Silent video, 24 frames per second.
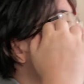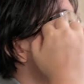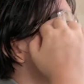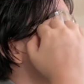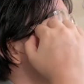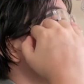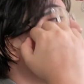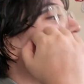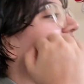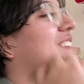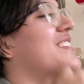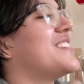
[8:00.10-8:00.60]

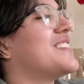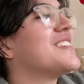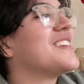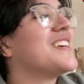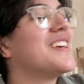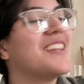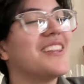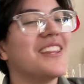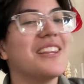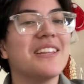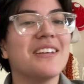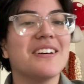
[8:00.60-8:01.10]
brand,
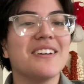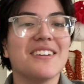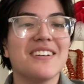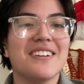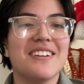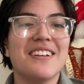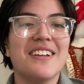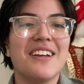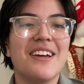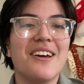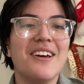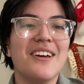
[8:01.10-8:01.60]
the
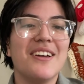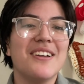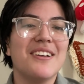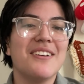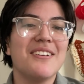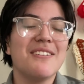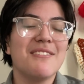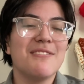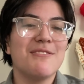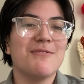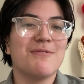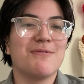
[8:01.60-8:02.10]

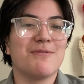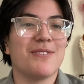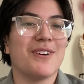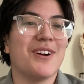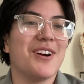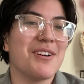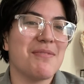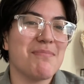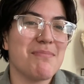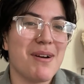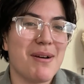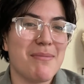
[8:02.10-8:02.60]

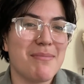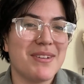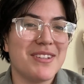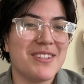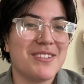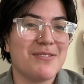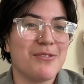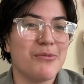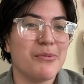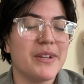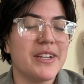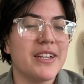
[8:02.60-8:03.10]
frog puppets
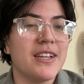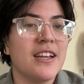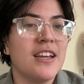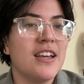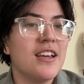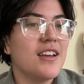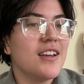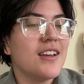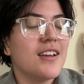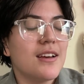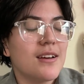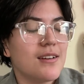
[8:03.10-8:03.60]
for me.
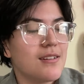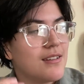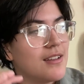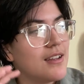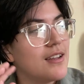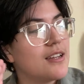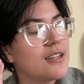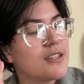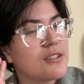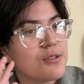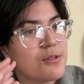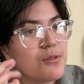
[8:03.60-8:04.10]

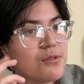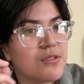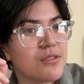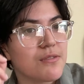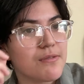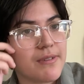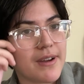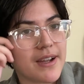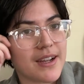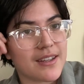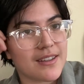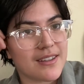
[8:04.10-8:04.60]
Excuse the
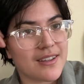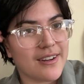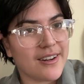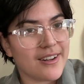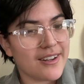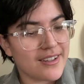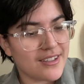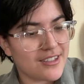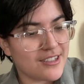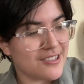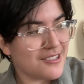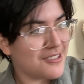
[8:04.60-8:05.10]
fact that
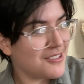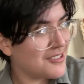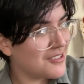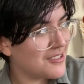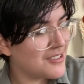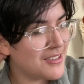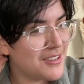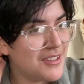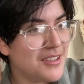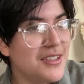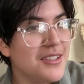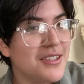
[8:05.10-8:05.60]
I
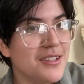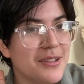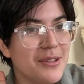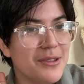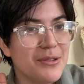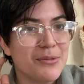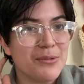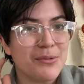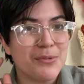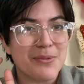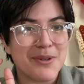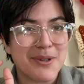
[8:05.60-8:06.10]
just
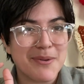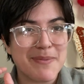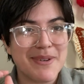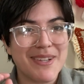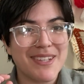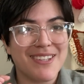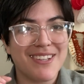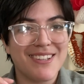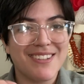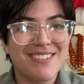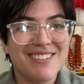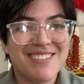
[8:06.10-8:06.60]
threw one of my
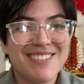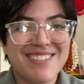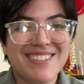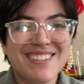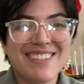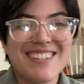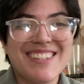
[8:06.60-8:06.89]
sons.